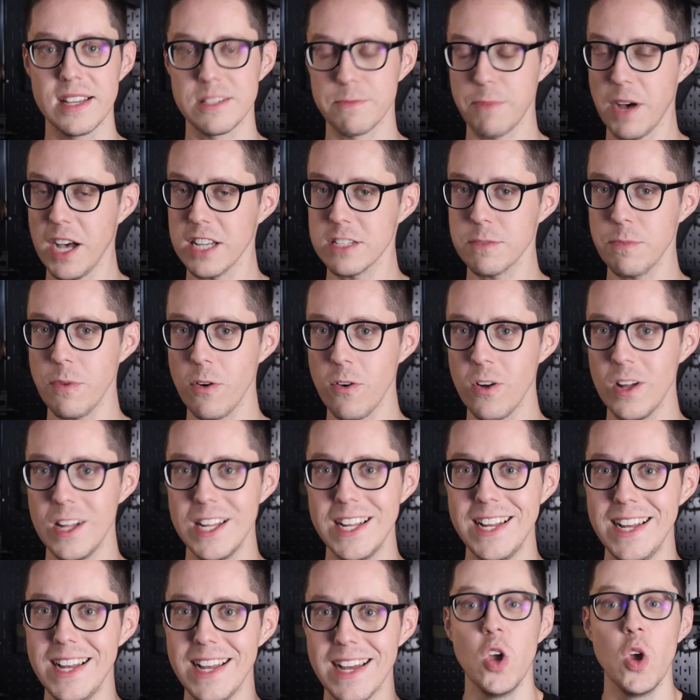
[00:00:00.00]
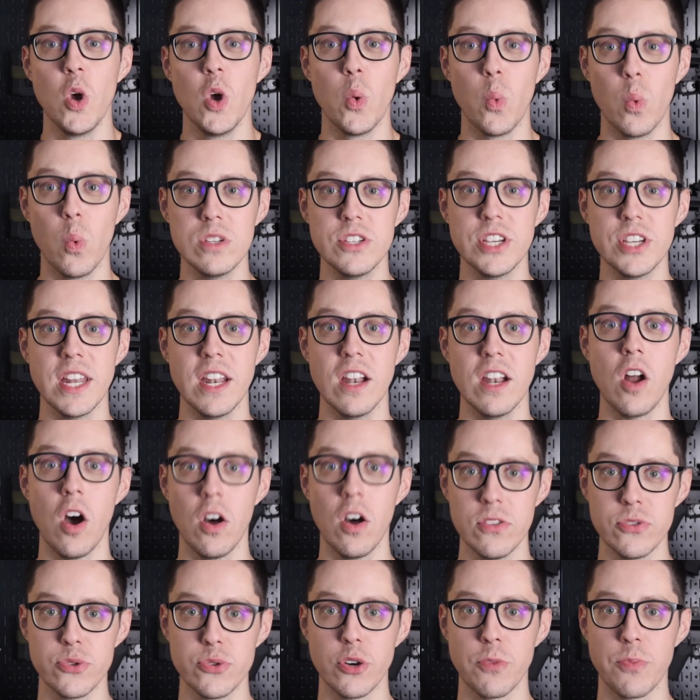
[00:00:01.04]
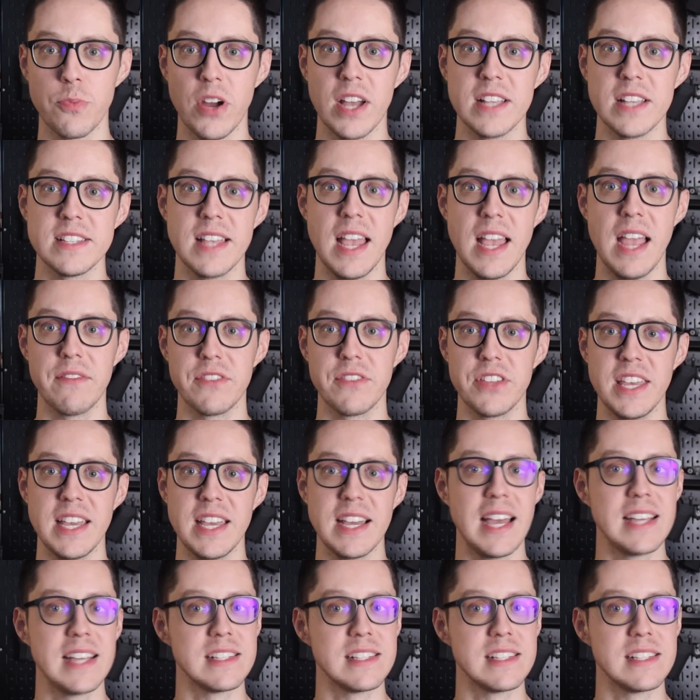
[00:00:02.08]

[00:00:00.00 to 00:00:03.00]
as possible. Once you get it on the drill press, everything